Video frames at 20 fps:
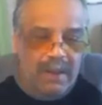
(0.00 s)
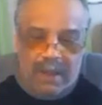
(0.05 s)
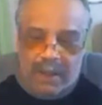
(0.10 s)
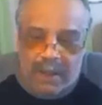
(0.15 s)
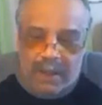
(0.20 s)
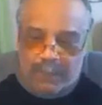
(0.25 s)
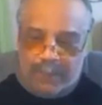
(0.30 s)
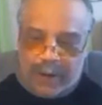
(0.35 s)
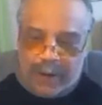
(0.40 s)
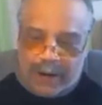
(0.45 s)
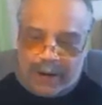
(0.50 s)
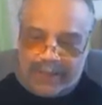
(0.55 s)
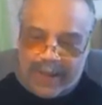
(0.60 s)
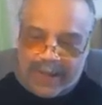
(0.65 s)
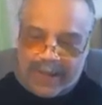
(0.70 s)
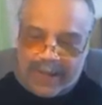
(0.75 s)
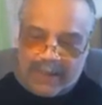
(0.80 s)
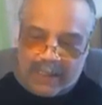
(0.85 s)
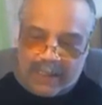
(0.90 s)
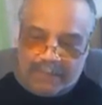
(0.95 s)
Compare
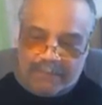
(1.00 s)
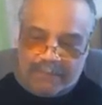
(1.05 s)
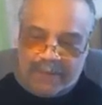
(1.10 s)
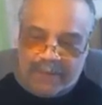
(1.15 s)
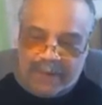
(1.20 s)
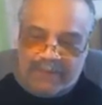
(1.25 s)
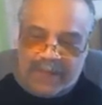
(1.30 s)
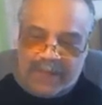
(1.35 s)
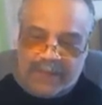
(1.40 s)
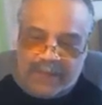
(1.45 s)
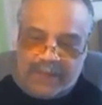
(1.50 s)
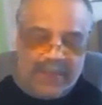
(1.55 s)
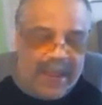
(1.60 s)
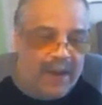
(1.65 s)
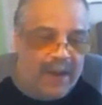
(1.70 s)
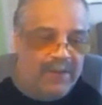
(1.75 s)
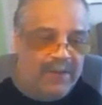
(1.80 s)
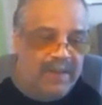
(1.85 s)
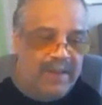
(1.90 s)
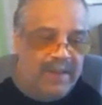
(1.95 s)
that to the
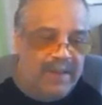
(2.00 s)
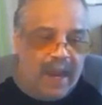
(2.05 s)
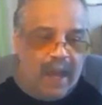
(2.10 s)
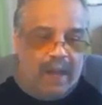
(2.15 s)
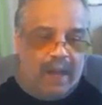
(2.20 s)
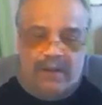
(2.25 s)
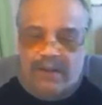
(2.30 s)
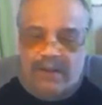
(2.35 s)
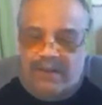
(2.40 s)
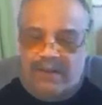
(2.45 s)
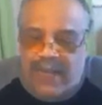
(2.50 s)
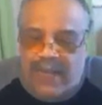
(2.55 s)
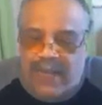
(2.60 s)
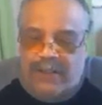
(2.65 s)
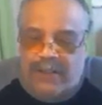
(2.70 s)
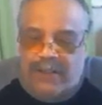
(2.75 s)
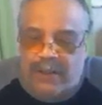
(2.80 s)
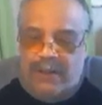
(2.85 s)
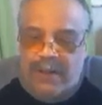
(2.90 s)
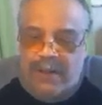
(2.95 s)
$50,000
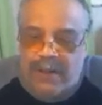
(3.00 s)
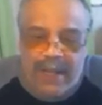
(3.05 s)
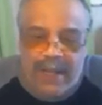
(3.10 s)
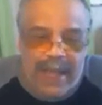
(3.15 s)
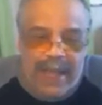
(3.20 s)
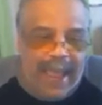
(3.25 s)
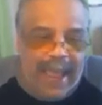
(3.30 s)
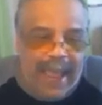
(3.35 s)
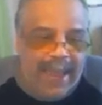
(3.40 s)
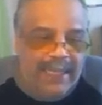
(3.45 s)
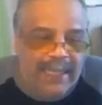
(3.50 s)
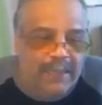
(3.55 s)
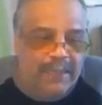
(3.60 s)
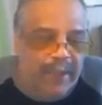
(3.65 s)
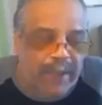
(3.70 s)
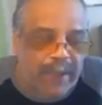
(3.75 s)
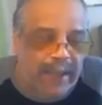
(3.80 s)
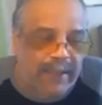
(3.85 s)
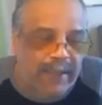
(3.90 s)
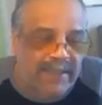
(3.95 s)
that you had to
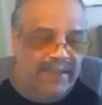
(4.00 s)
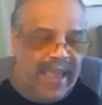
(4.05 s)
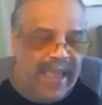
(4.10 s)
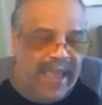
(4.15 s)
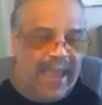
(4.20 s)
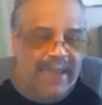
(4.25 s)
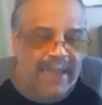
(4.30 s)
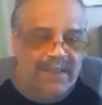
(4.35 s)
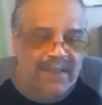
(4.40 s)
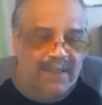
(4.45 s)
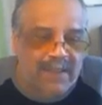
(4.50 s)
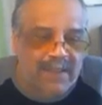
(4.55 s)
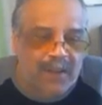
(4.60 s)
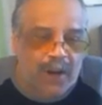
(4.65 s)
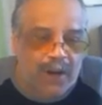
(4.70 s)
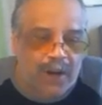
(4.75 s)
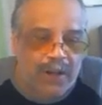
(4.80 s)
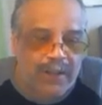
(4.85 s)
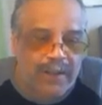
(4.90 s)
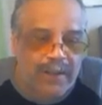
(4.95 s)
pay taxes
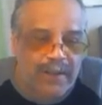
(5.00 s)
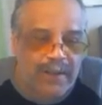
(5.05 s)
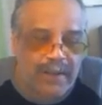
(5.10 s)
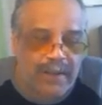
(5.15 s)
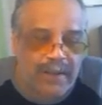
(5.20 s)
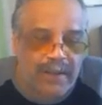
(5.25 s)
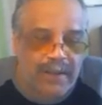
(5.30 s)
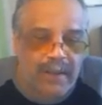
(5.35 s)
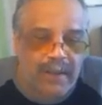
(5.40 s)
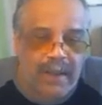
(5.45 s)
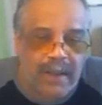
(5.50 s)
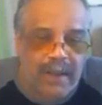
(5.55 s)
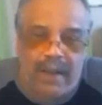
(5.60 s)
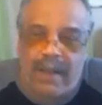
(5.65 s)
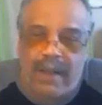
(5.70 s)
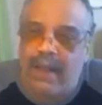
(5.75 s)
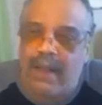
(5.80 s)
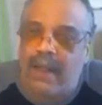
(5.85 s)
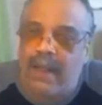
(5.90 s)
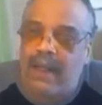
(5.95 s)
on,
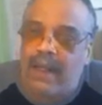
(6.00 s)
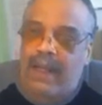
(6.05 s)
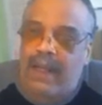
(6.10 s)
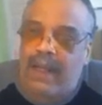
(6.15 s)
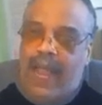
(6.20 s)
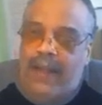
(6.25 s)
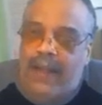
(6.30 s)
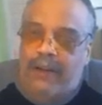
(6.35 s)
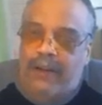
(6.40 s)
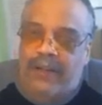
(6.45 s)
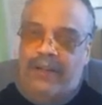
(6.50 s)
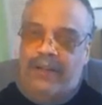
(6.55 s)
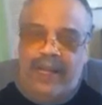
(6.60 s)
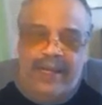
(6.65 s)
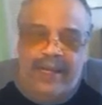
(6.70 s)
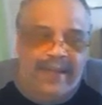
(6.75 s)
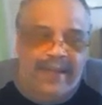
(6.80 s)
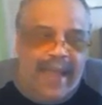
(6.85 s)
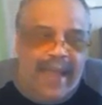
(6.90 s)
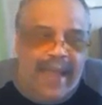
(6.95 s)
and you
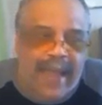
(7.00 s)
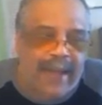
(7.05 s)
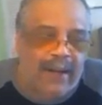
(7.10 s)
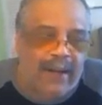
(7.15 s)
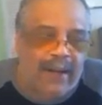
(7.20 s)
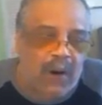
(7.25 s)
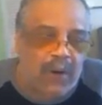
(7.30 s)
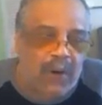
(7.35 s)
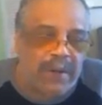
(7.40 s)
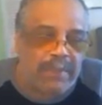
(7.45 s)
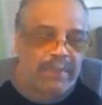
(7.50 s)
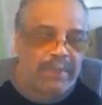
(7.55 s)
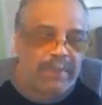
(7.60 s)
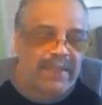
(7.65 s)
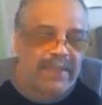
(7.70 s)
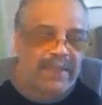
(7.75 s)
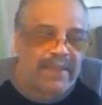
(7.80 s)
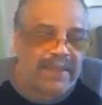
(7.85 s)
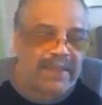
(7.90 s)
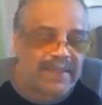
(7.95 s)
did not own a
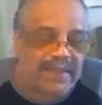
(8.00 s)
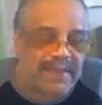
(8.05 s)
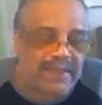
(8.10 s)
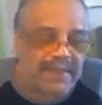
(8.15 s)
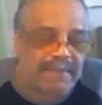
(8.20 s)
business.